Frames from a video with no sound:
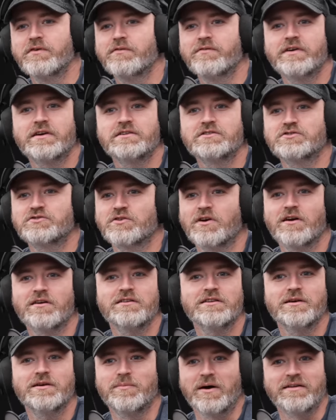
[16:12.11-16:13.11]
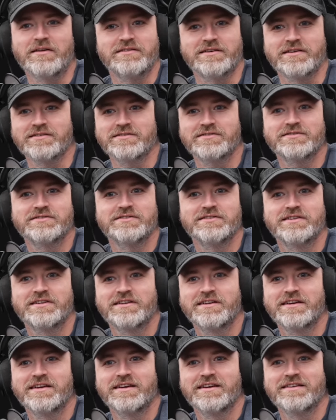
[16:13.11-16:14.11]
very strongly about this.
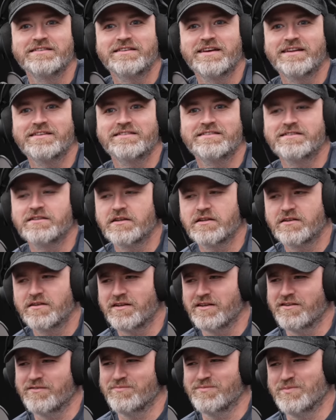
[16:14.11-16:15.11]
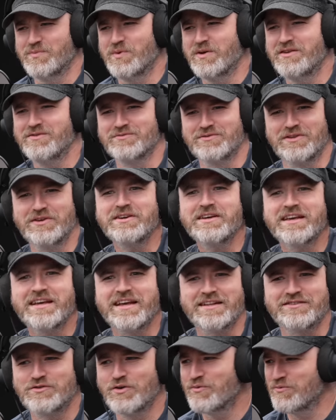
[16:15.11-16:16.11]
That what are you looking
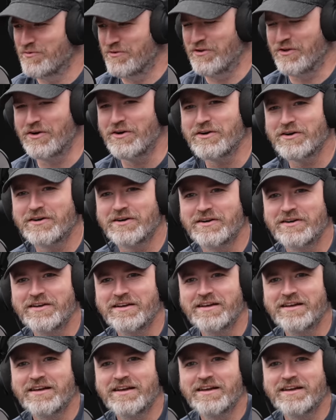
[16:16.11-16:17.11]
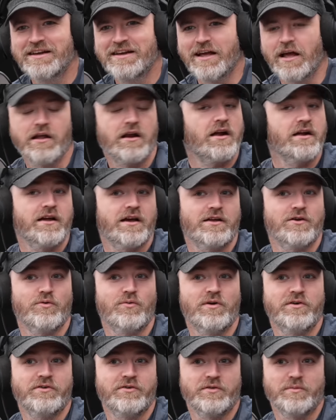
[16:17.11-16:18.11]
at? Don't look. And I kind of
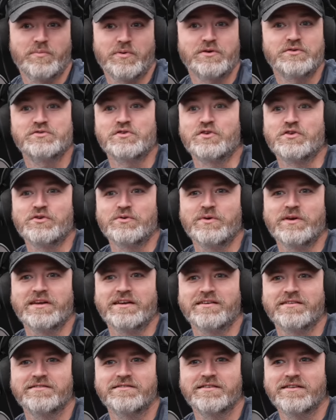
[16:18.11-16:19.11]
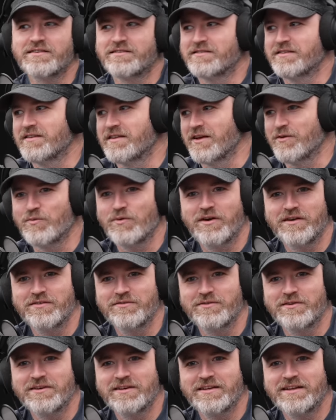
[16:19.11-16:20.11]
wonder, the person doing it, do they want
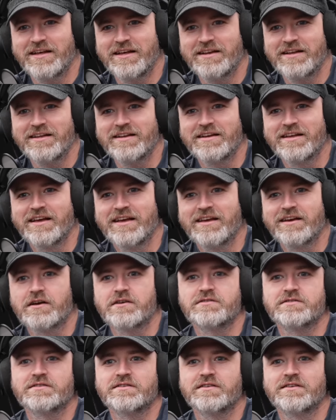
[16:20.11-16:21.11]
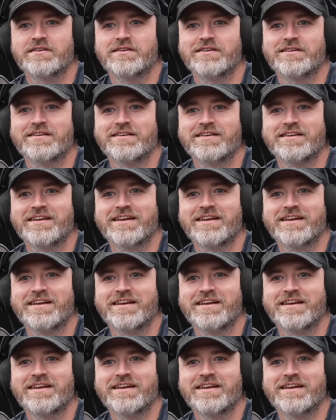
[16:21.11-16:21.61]
you looking at it? They're not even looking at